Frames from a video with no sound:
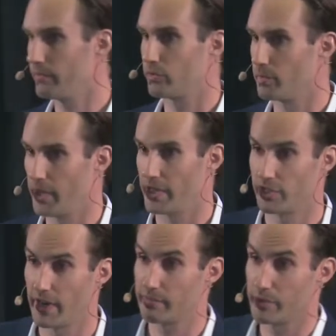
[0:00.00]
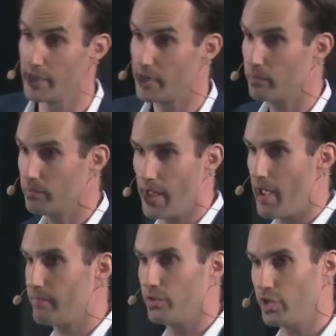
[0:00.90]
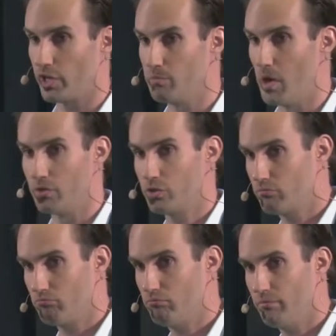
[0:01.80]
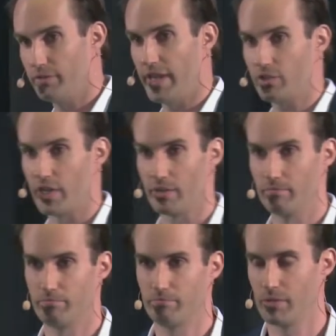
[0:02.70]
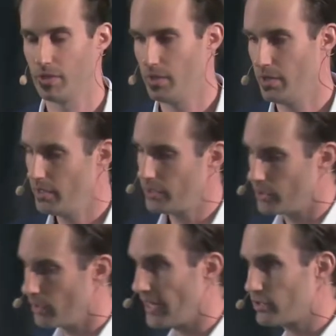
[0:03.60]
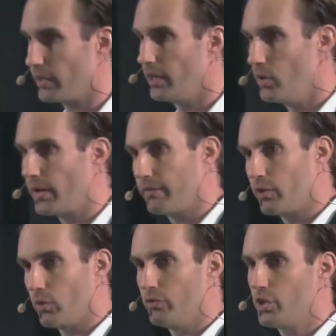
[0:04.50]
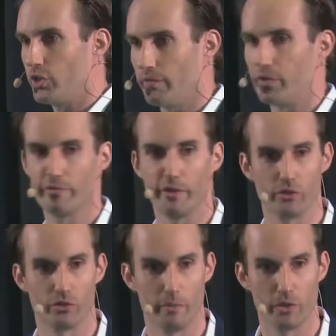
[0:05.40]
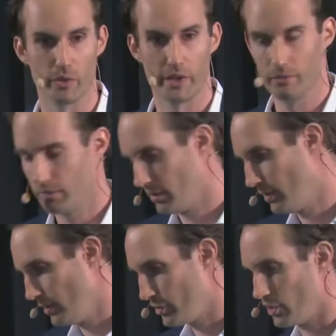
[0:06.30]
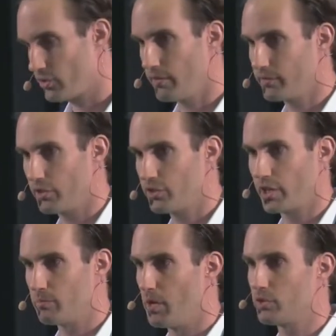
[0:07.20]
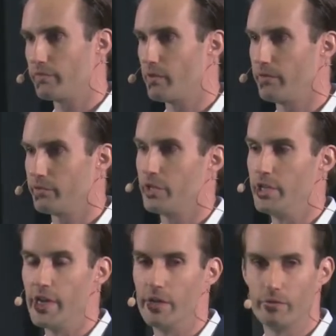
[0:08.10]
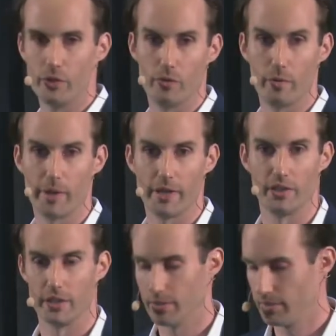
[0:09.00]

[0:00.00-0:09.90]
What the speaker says: have to replace it every year, every 6 months, that's it. You don't actually look at the condition of your filter in between. Just after the 6 months or after the year, you replace it.